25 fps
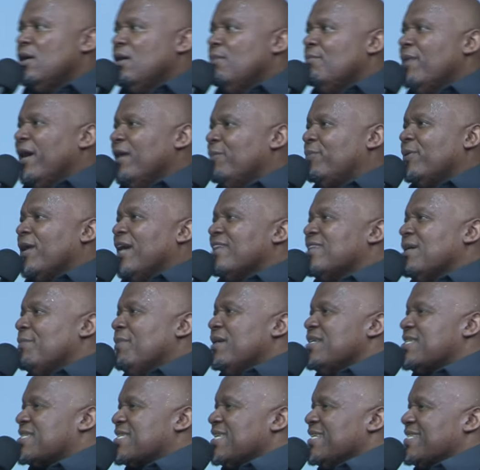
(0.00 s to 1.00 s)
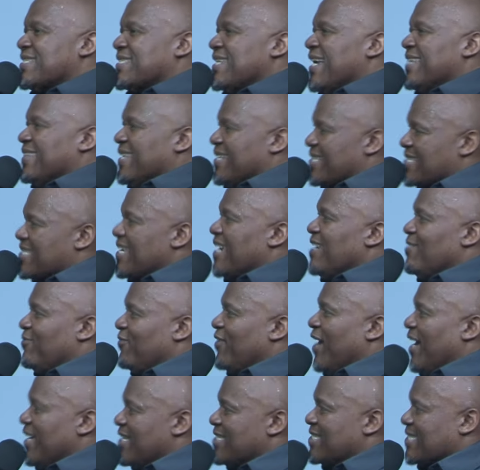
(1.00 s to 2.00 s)
My brother, my sister, the
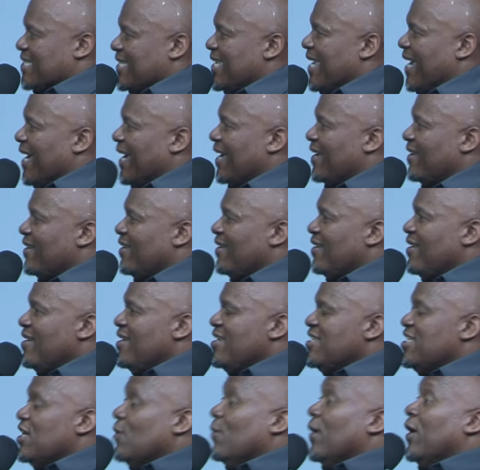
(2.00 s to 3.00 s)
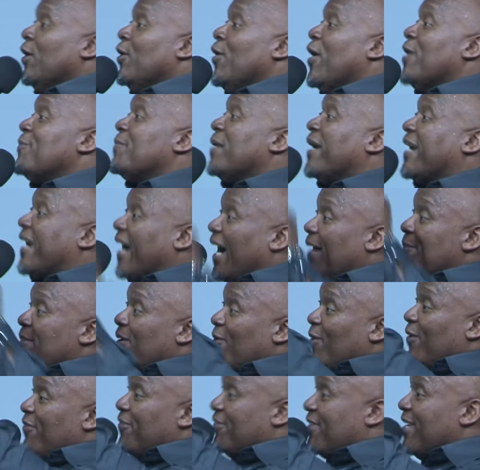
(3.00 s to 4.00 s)
Savior is here. He will not be
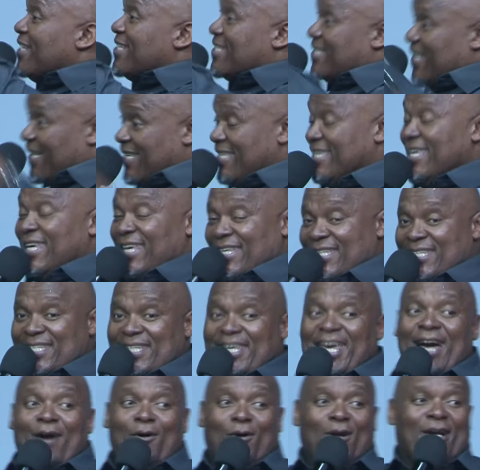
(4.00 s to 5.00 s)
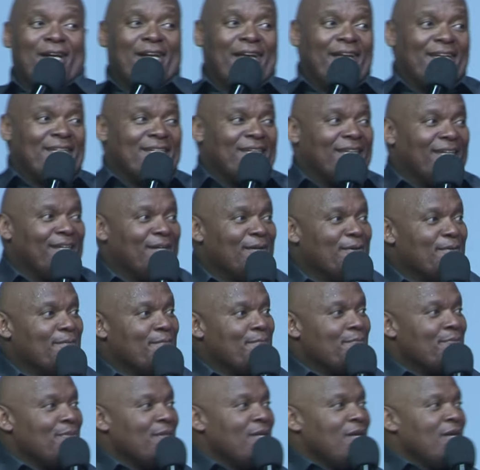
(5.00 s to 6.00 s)
coming on Thursday. He is here already.
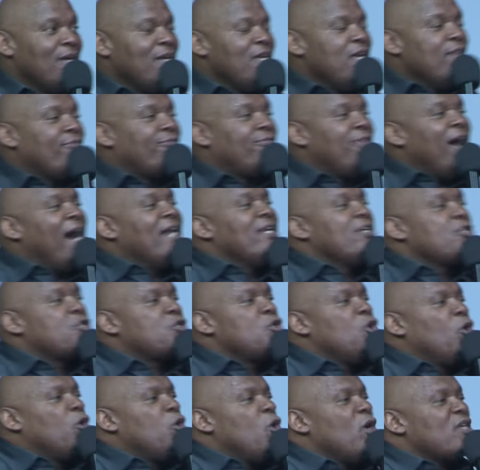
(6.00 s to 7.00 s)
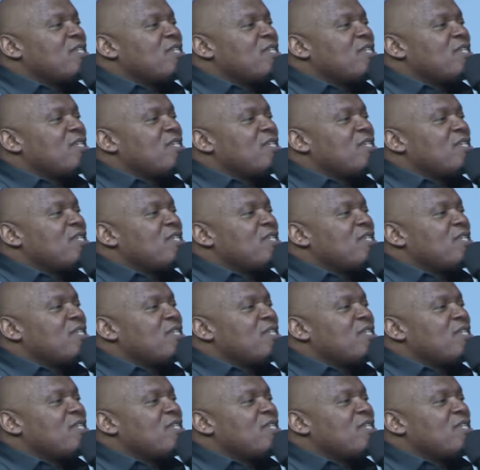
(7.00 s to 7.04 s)
If that is you, you